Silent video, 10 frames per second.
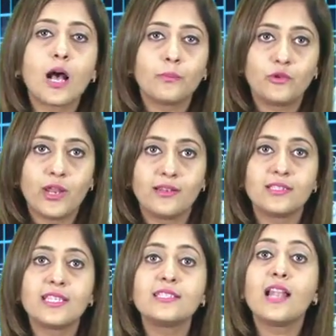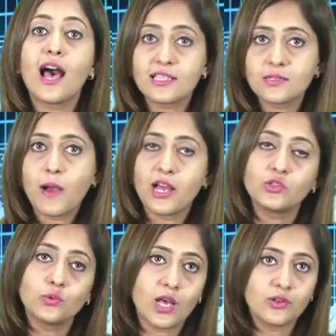uptrend since last March
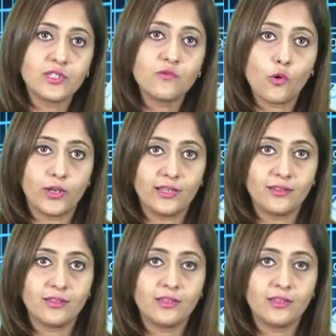2014.